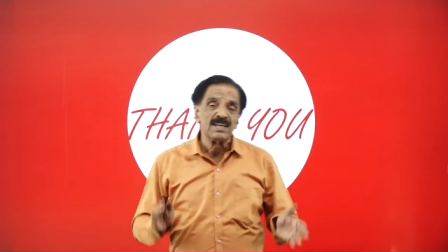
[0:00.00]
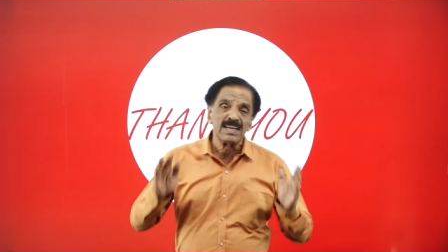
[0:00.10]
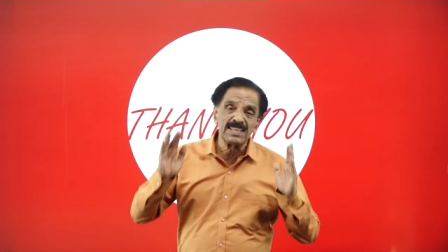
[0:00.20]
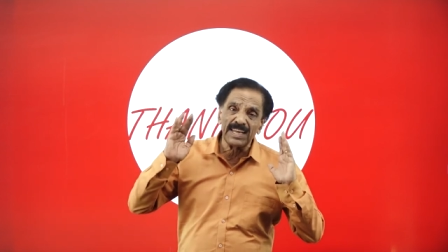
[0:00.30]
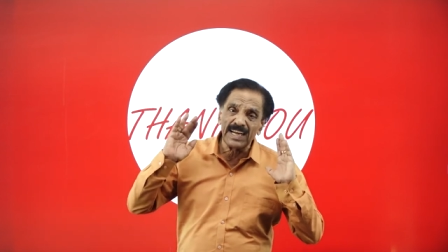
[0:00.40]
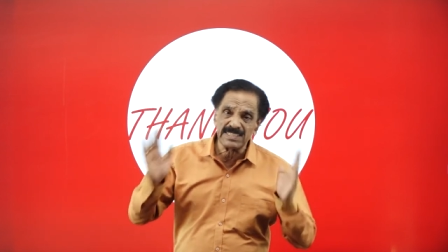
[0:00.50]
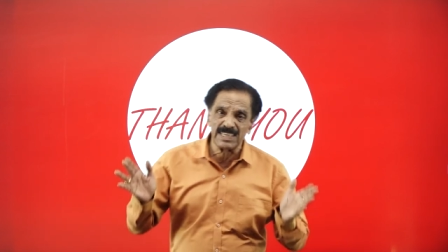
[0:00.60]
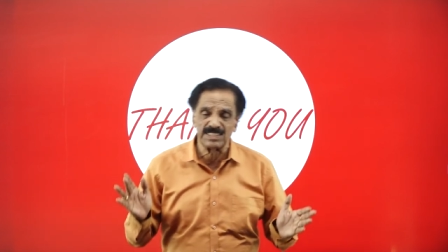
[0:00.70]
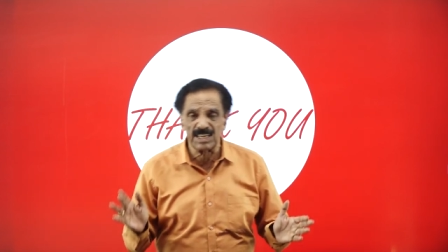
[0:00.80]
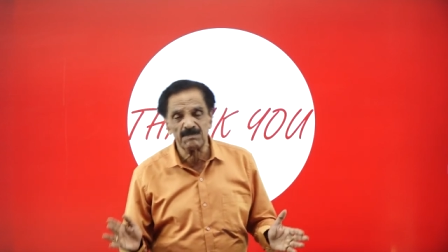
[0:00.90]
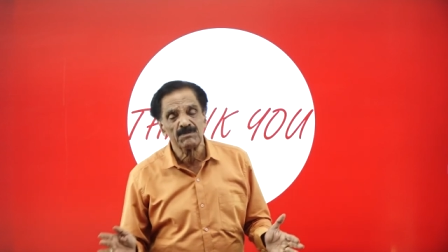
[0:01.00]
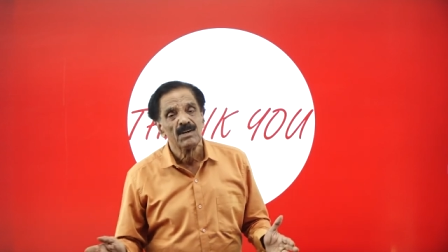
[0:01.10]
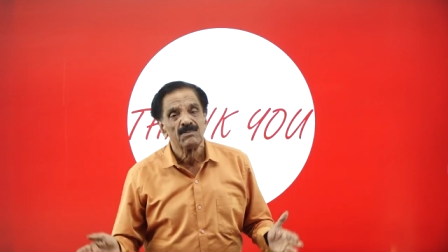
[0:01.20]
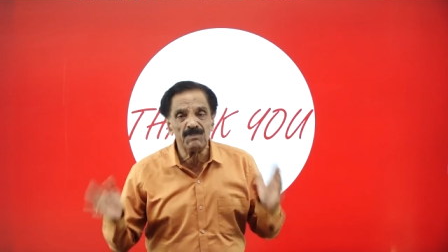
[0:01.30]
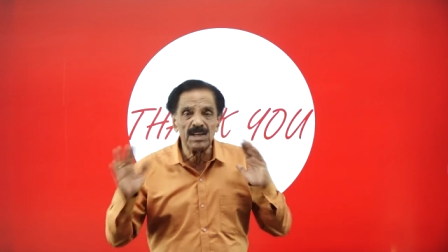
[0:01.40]
In the next session,
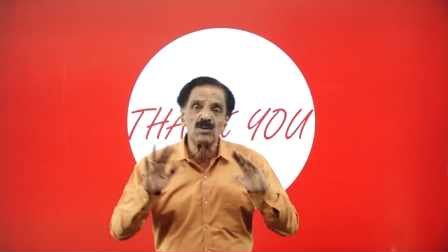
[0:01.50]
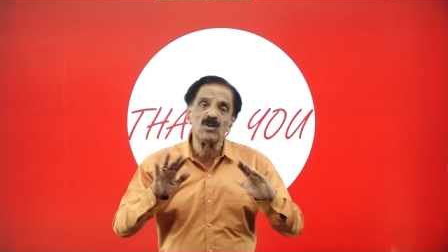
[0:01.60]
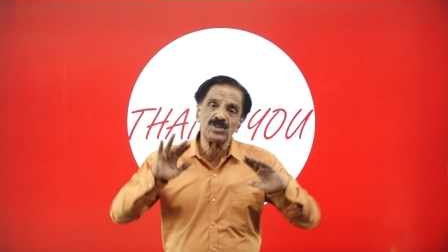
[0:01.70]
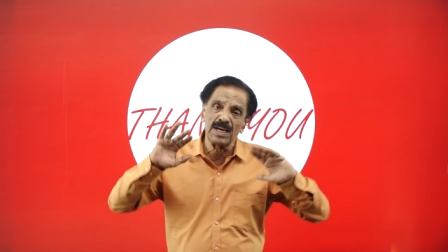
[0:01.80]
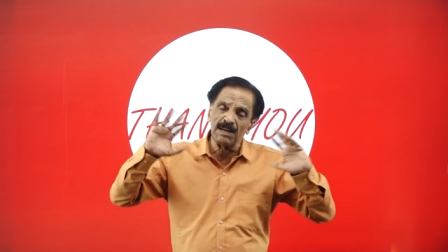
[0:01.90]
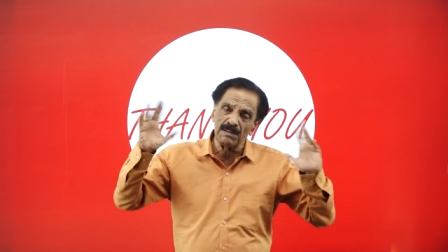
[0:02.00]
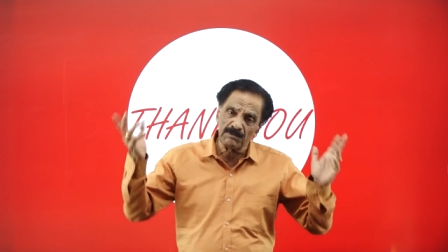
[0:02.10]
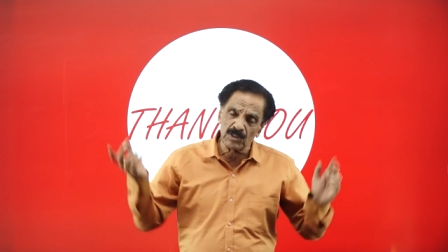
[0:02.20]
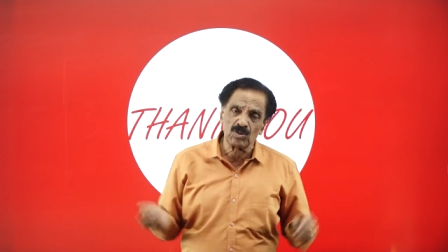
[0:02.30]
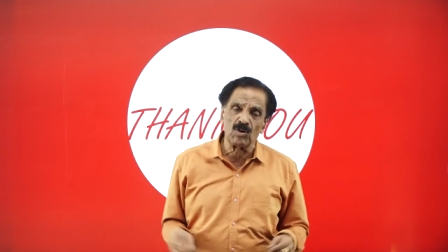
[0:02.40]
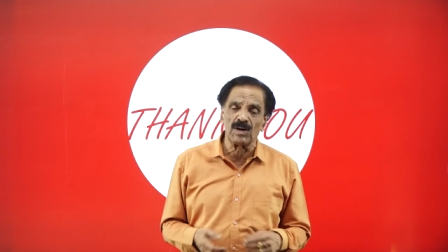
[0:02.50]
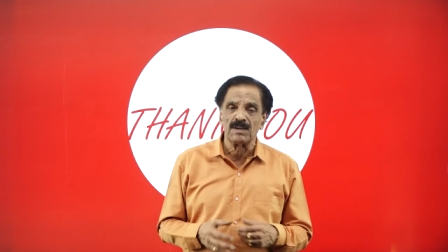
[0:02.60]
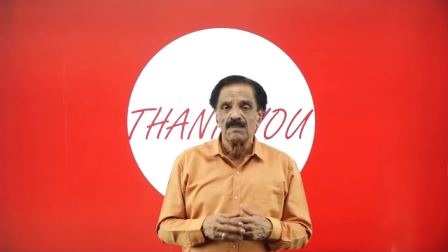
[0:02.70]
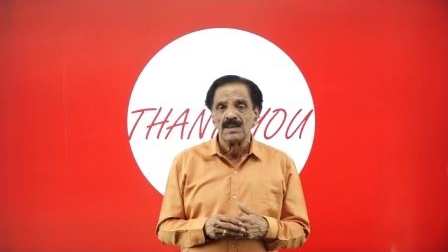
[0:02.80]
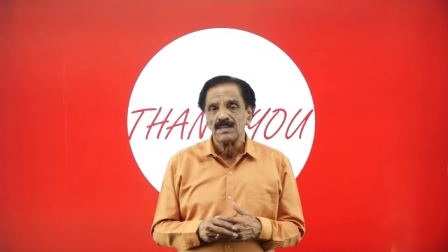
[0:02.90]
we'll go to a, what's called
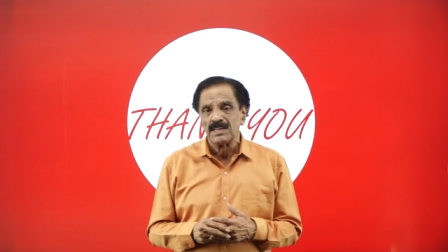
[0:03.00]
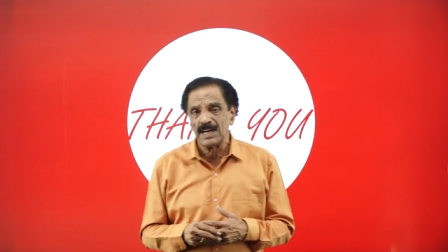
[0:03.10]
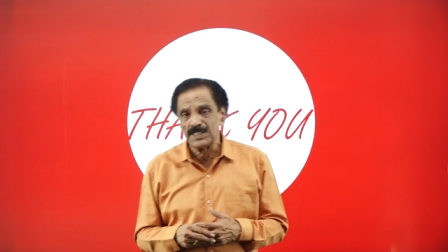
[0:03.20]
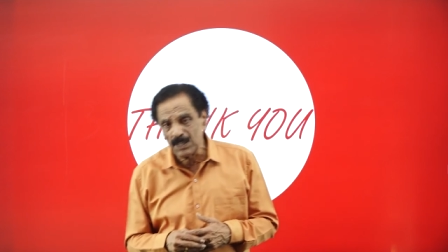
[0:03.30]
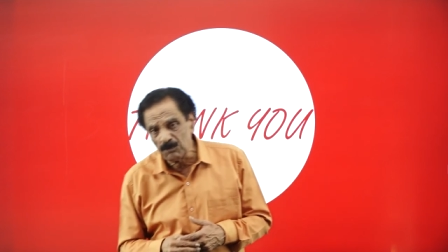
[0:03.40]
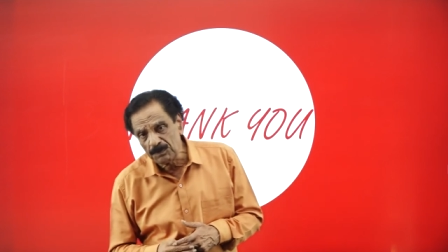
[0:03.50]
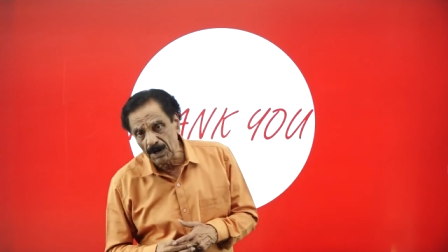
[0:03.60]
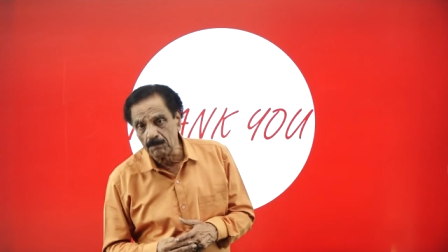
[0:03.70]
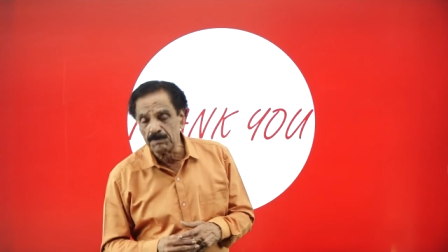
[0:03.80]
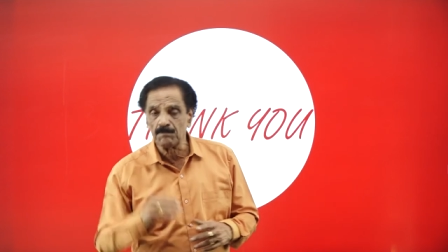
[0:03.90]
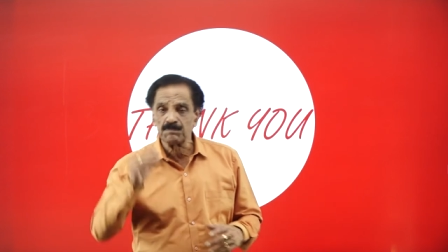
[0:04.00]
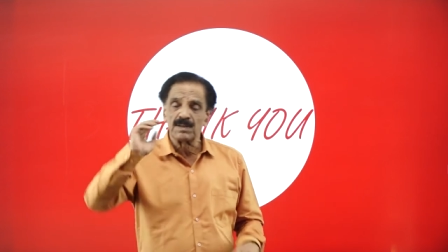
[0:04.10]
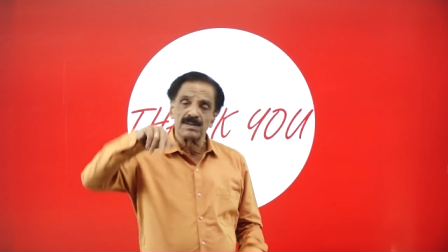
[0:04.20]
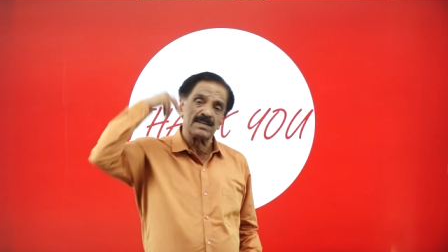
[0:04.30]
a tough problem.